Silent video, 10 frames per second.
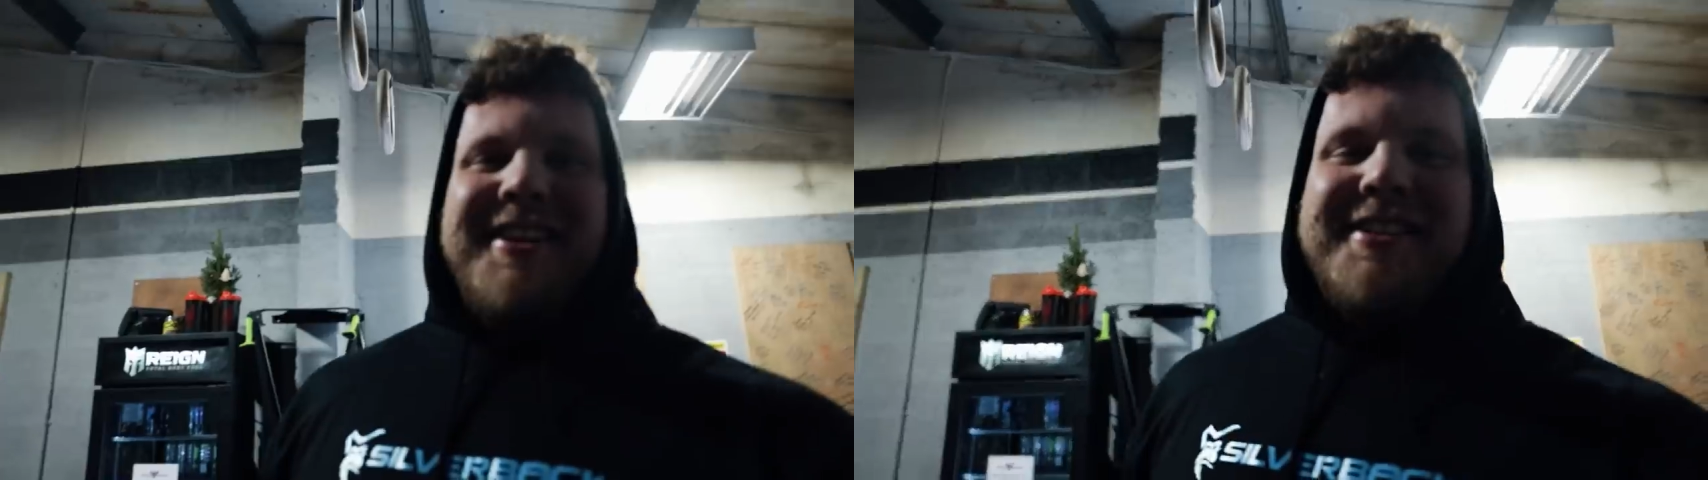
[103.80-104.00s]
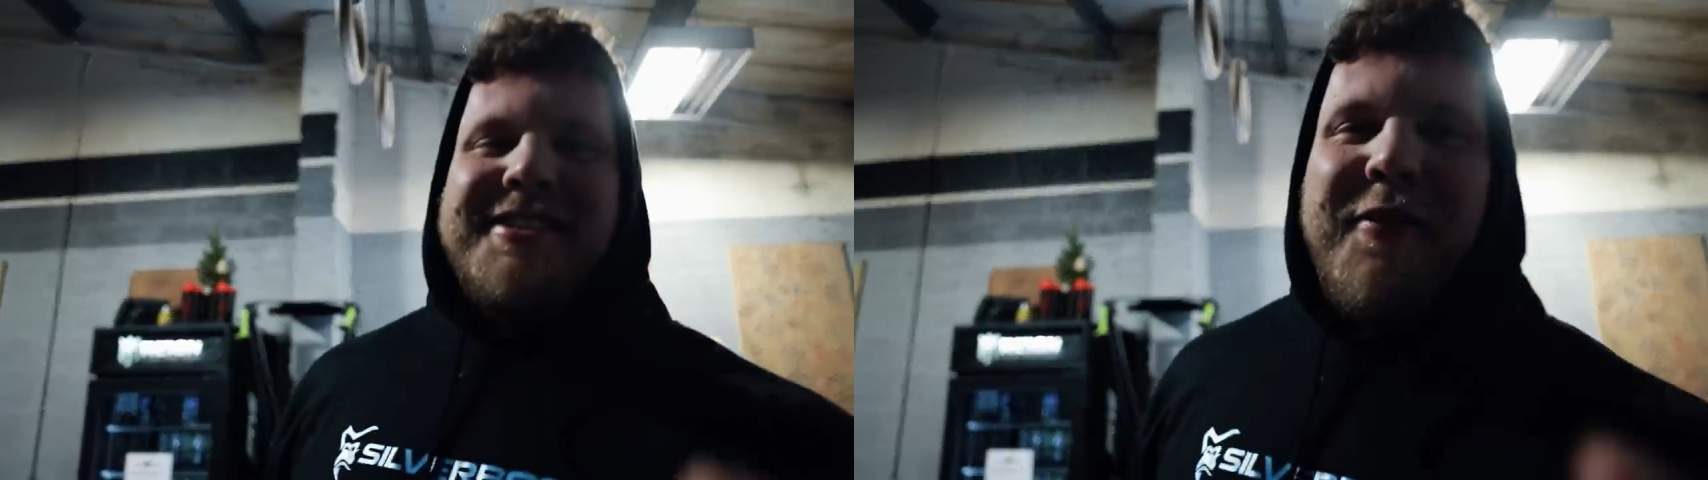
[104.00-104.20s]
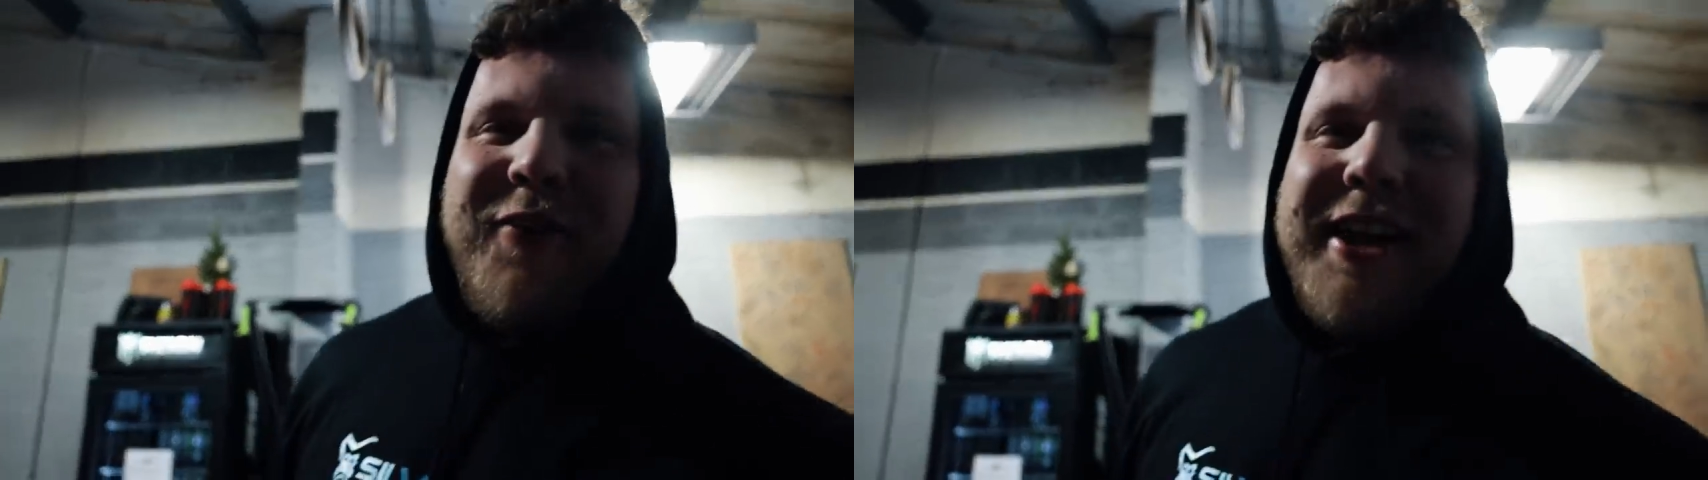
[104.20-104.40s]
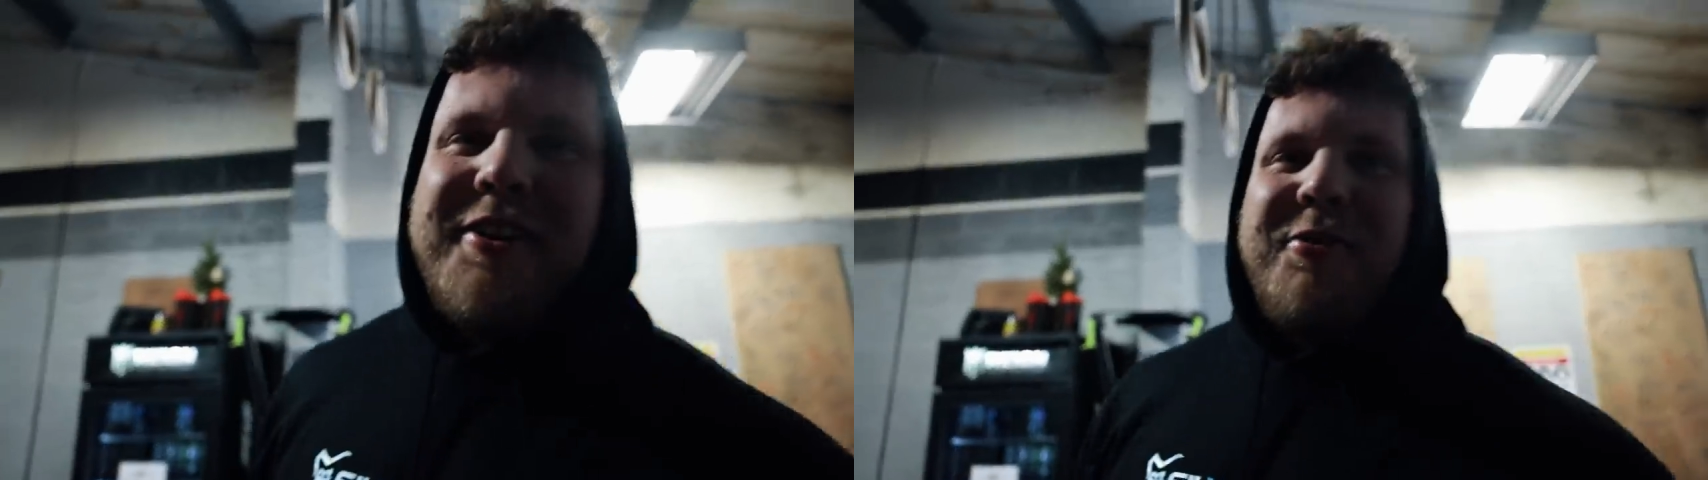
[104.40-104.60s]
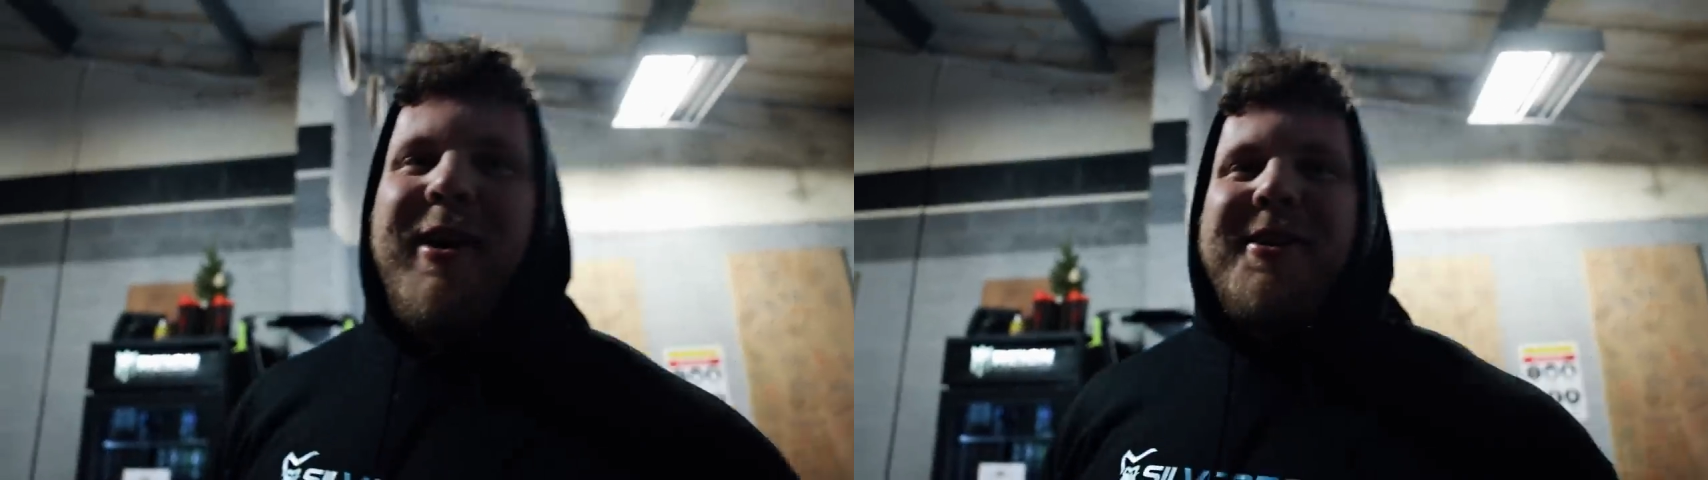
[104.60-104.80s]
This is the fact
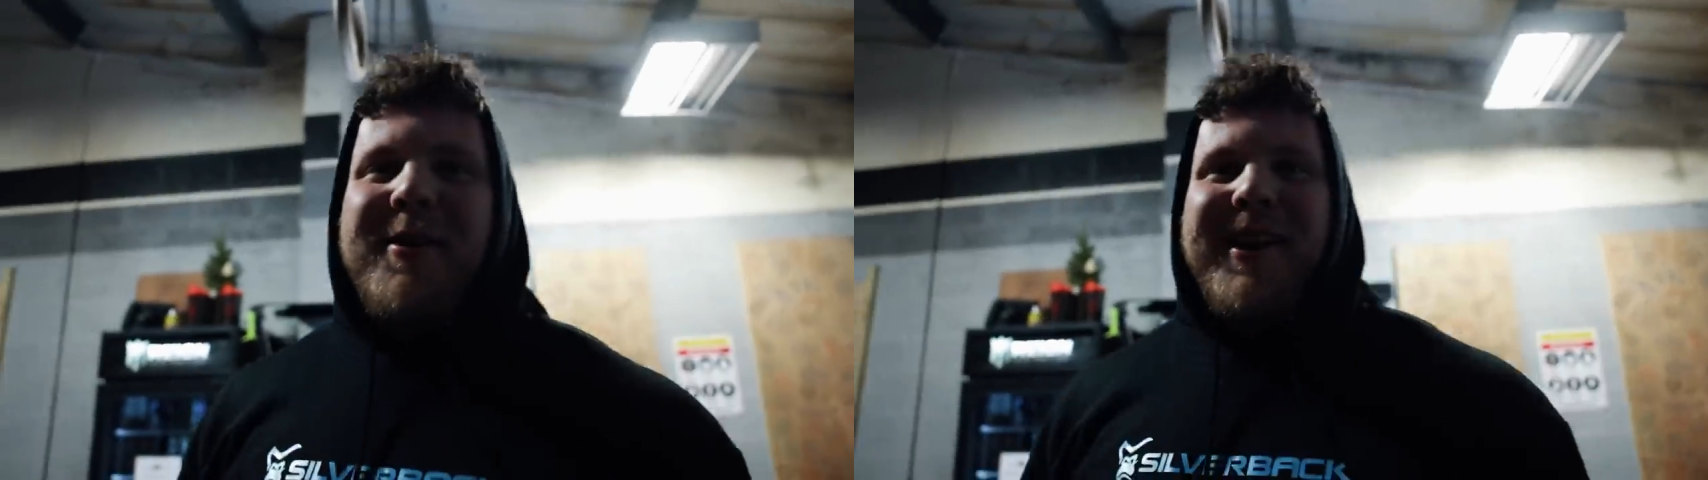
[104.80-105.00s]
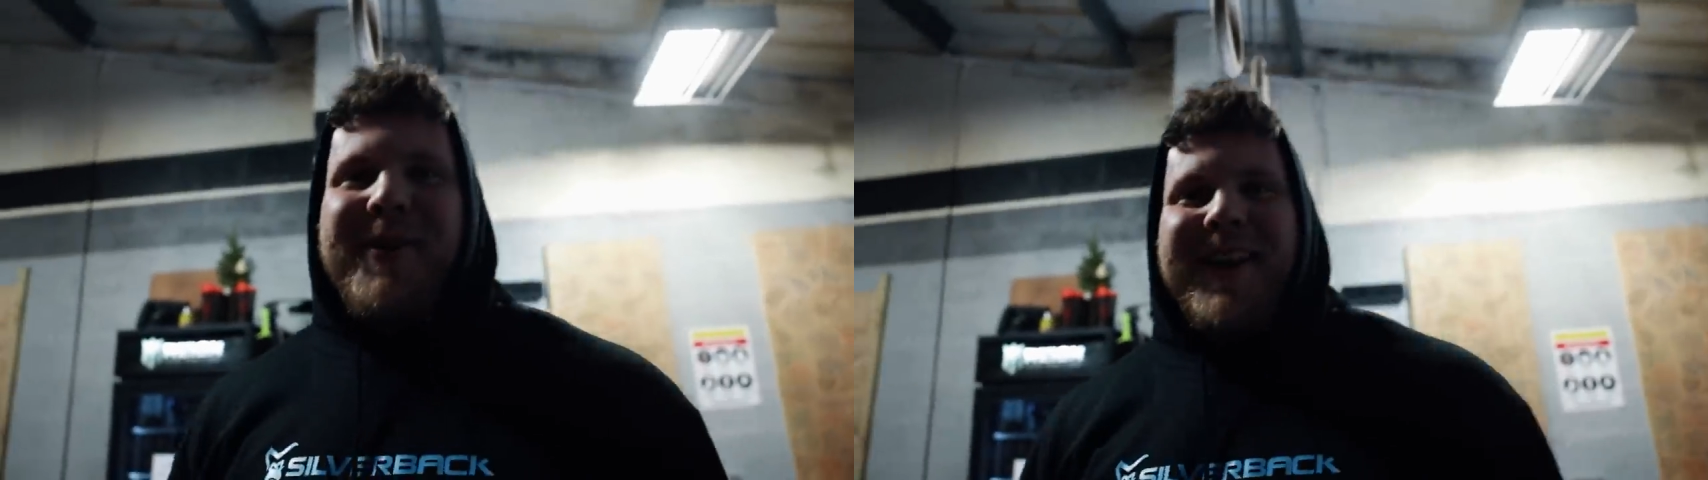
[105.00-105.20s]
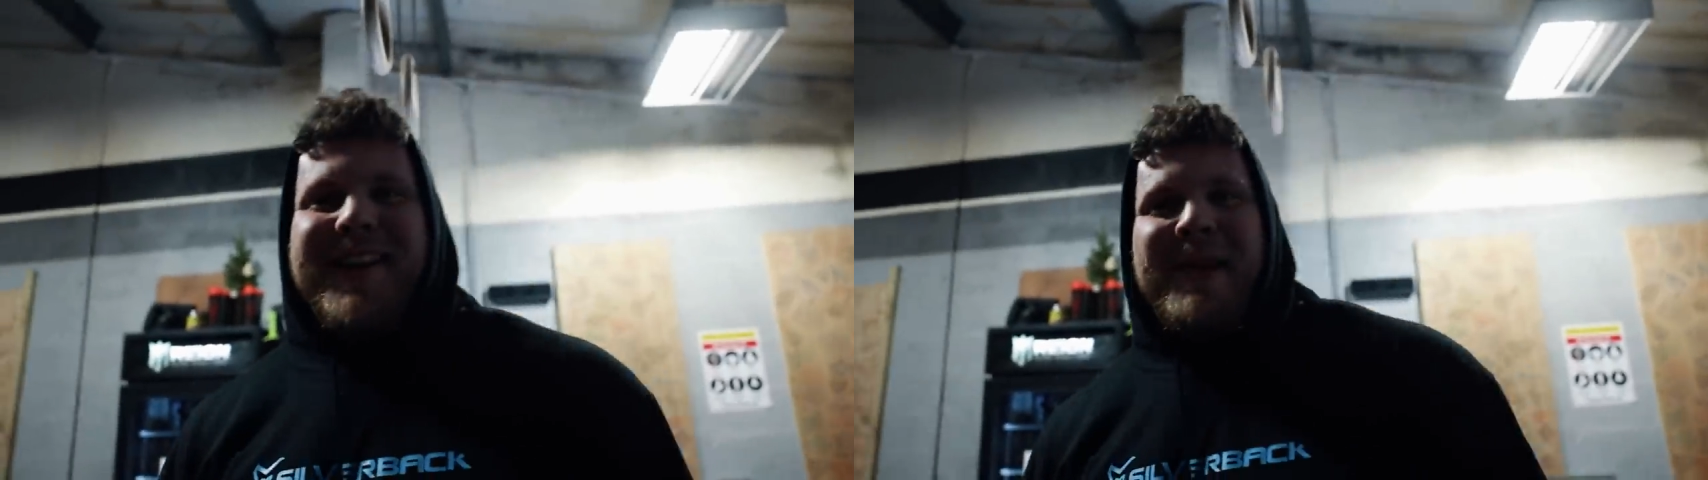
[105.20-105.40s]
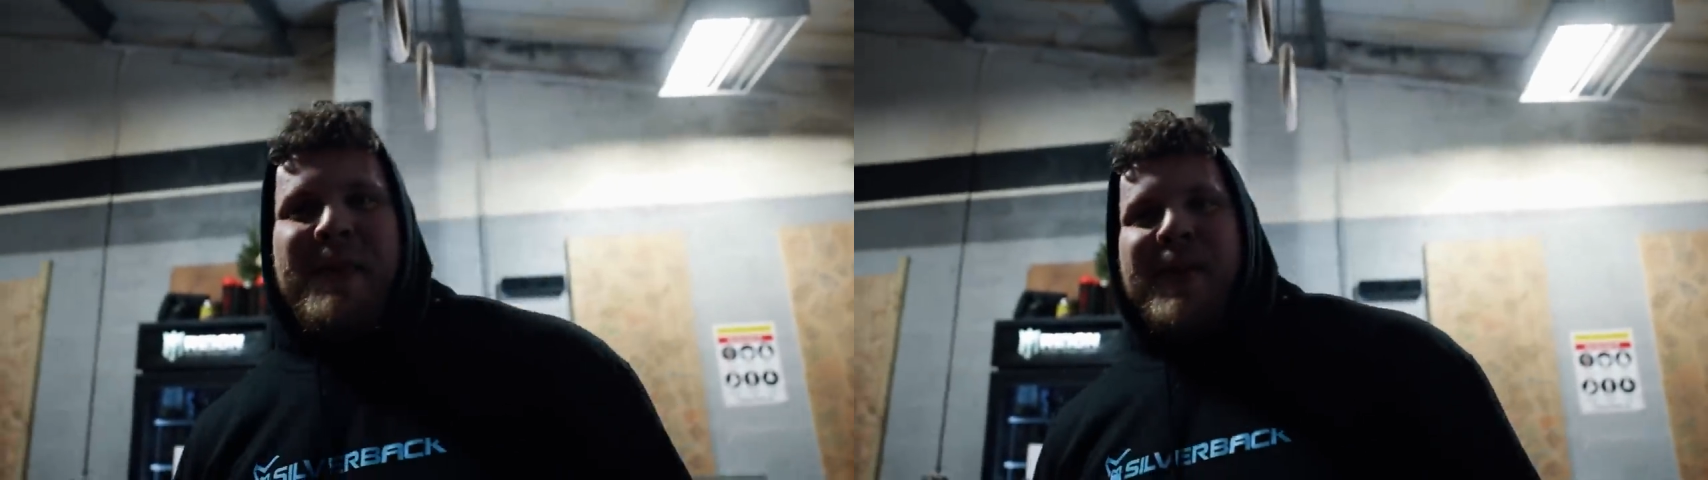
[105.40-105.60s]
of twenty twenty-one.